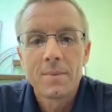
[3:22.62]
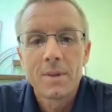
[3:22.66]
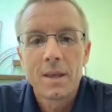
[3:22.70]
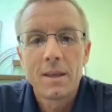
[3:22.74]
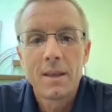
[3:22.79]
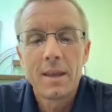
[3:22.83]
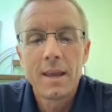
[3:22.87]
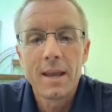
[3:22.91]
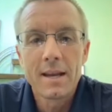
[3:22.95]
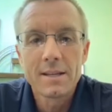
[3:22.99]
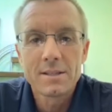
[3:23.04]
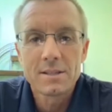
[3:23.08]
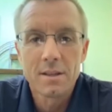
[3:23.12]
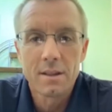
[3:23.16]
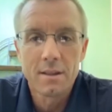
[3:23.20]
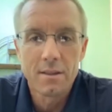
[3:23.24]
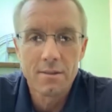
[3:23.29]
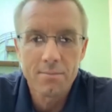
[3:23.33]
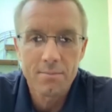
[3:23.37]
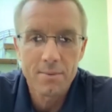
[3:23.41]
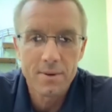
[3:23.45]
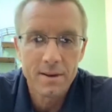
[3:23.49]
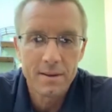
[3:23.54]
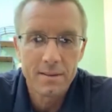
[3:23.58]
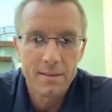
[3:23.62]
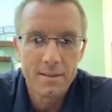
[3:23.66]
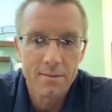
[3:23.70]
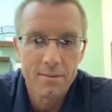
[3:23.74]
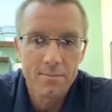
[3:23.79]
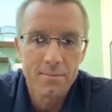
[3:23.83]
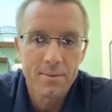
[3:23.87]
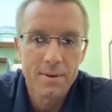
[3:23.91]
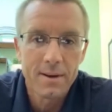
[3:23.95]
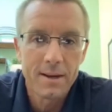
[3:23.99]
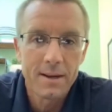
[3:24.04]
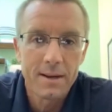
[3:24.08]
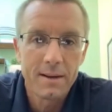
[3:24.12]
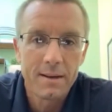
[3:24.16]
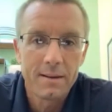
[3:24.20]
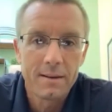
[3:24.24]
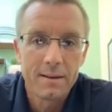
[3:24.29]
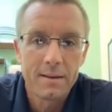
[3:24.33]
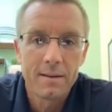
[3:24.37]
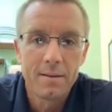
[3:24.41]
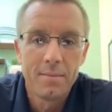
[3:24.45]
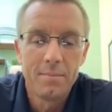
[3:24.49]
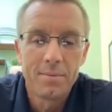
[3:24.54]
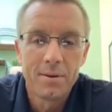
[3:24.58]
Yeah, so the three the
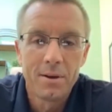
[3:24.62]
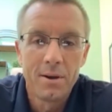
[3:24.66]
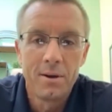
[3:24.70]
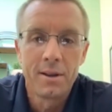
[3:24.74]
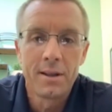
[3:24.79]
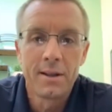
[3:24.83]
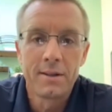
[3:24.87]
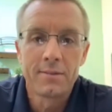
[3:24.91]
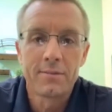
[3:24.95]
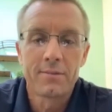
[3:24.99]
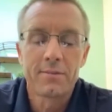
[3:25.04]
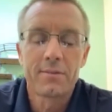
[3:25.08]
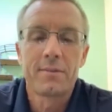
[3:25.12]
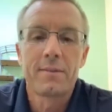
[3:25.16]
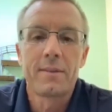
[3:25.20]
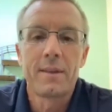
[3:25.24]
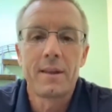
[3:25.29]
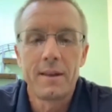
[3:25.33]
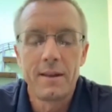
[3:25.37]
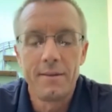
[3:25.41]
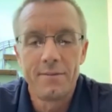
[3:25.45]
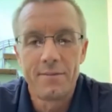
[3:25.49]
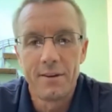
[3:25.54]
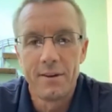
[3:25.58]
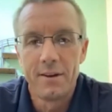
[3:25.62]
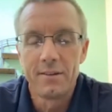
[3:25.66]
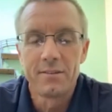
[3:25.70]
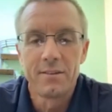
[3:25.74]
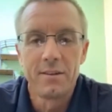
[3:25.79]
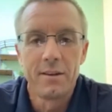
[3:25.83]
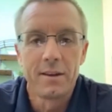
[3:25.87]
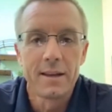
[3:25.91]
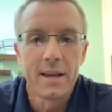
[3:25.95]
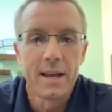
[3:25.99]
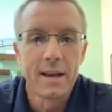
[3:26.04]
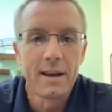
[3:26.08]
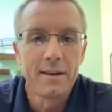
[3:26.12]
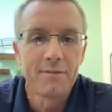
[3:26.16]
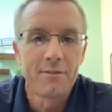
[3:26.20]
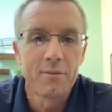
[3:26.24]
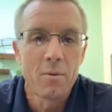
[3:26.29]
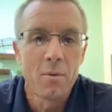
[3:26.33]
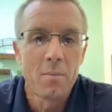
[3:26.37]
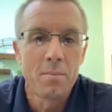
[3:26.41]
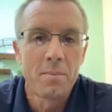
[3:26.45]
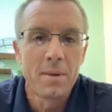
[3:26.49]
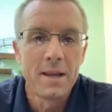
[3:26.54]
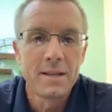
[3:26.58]
three components that if you just look at it
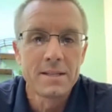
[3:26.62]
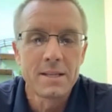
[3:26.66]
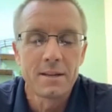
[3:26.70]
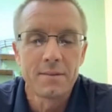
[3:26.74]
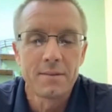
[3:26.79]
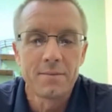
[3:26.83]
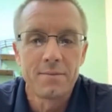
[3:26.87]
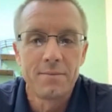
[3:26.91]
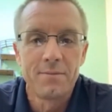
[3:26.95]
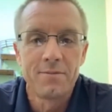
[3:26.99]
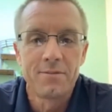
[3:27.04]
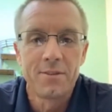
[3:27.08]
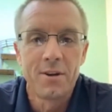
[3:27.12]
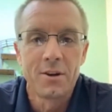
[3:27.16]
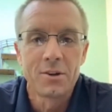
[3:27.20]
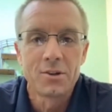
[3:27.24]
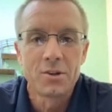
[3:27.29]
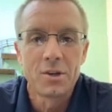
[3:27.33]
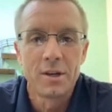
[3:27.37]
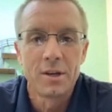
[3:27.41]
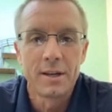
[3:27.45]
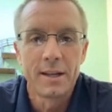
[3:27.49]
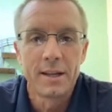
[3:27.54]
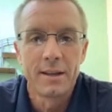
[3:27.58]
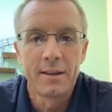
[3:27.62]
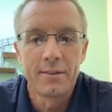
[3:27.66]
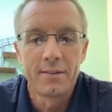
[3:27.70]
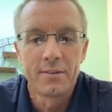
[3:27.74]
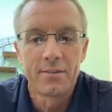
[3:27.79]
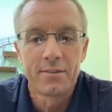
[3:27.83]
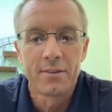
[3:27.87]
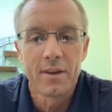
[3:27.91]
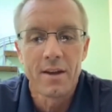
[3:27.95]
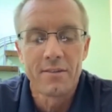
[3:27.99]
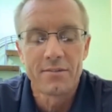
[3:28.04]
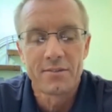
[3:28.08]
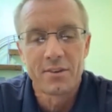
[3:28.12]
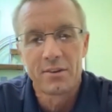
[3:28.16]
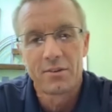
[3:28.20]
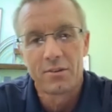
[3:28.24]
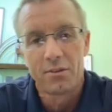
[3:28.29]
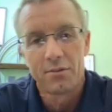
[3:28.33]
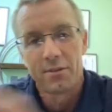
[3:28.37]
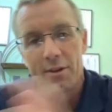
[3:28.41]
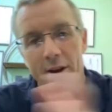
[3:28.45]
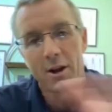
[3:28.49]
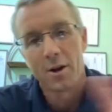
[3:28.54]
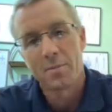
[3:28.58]
from a basic function is soft
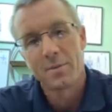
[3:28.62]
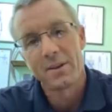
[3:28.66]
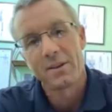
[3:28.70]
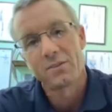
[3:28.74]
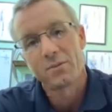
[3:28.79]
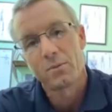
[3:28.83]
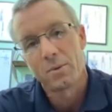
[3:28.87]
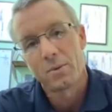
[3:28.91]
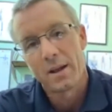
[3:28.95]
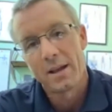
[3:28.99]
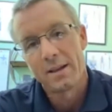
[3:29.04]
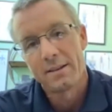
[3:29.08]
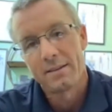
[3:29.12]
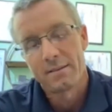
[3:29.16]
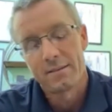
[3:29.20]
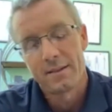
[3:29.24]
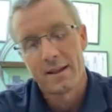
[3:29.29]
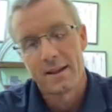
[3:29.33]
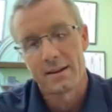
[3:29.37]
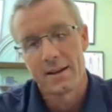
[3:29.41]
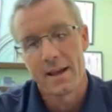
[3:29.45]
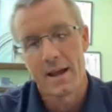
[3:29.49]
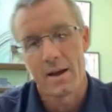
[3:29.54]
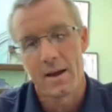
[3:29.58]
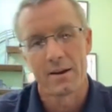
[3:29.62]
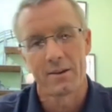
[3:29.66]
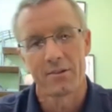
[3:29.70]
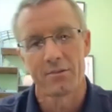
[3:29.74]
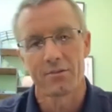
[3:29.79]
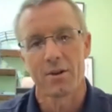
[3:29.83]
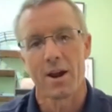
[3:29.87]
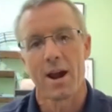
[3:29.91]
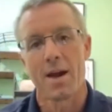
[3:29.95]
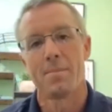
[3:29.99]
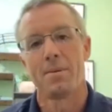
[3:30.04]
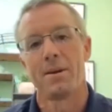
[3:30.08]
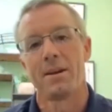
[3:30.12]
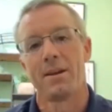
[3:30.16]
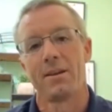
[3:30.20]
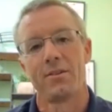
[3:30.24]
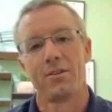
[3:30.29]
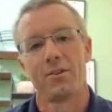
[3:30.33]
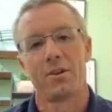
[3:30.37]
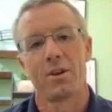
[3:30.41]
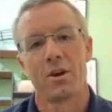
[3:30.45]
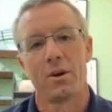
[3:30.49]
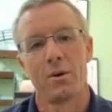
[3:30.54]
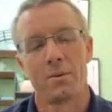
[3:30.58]
tissue therapy. So what I how I describe it is
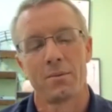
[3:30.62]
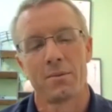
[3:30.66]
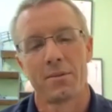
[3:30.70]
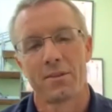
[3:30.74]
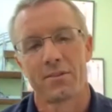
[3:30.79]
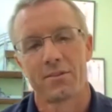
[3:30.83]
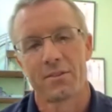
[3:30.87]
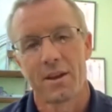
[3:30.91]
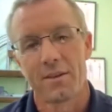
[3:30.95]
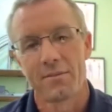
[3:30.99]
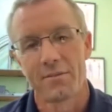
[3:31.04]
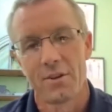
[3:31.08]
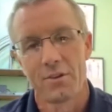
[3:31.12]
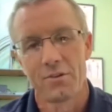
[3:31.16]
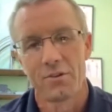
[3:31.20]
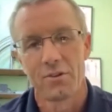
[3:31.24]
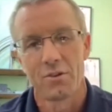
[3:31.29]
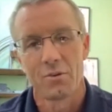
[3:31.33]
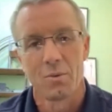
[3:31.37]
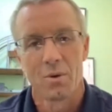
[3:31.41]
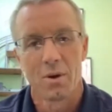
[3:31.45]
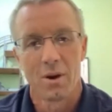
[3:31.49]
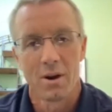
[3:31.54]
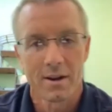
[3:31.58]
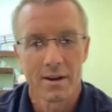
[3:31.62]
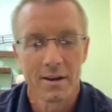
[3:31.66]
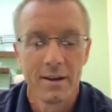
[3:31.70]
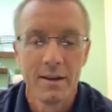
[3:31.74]
you go in with the soft tissue work